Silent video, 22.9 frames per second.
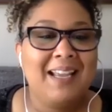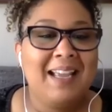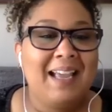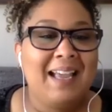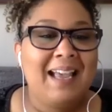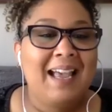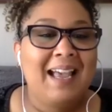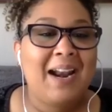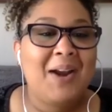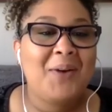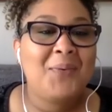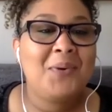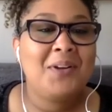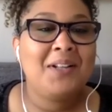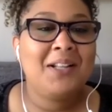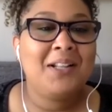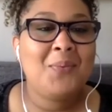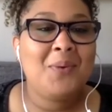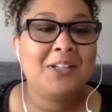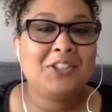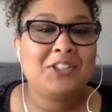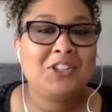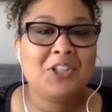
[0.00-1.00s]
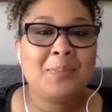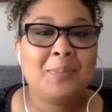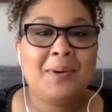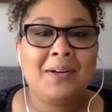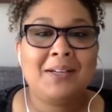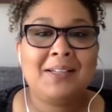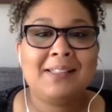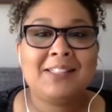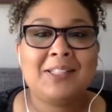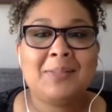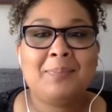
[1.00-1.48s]
And I really want you to
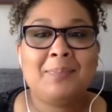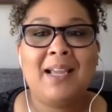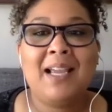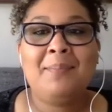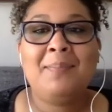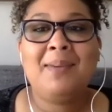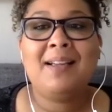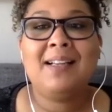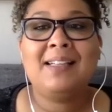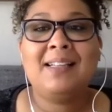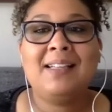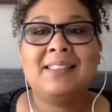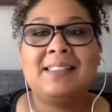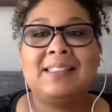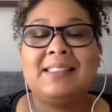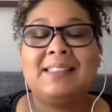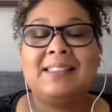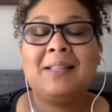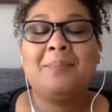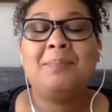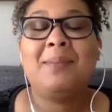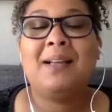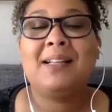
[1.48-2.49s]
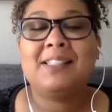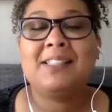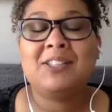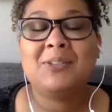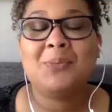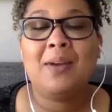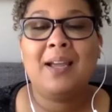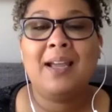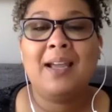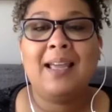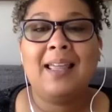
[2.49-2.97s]
participate because this is the best
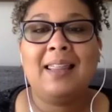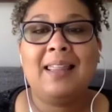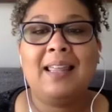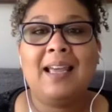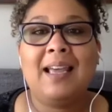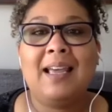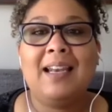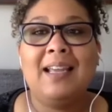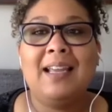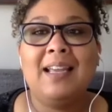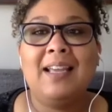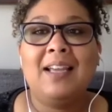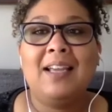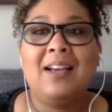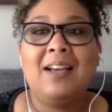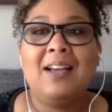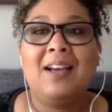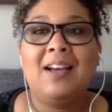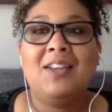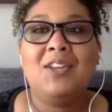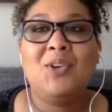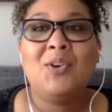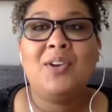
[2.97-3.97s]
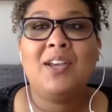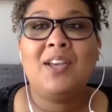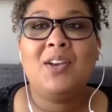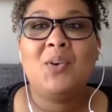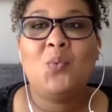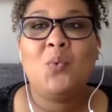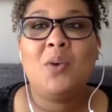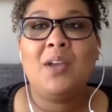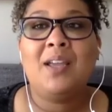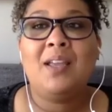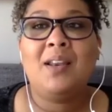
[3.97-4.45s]
way that uh, you
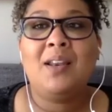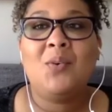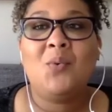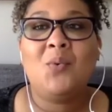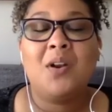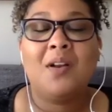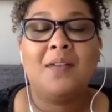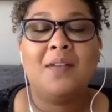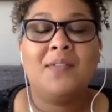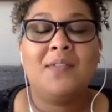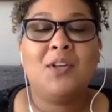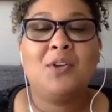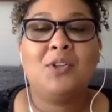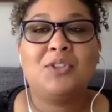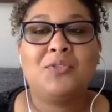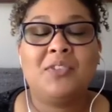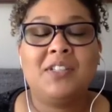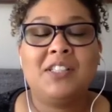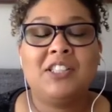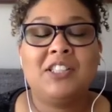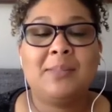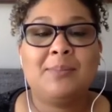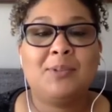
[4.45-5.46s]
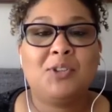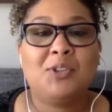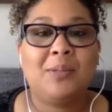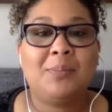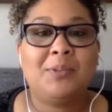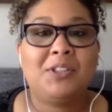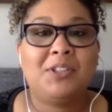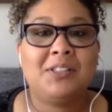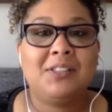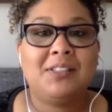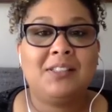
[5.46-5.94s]
can win one of those free
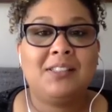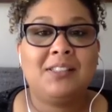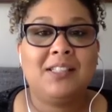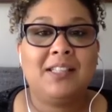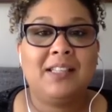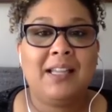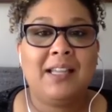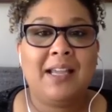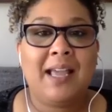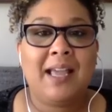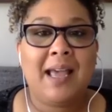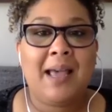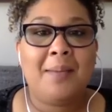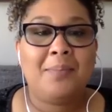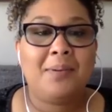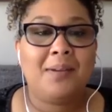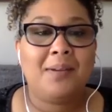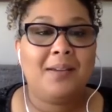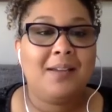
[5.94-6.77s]
subscriptions to the app.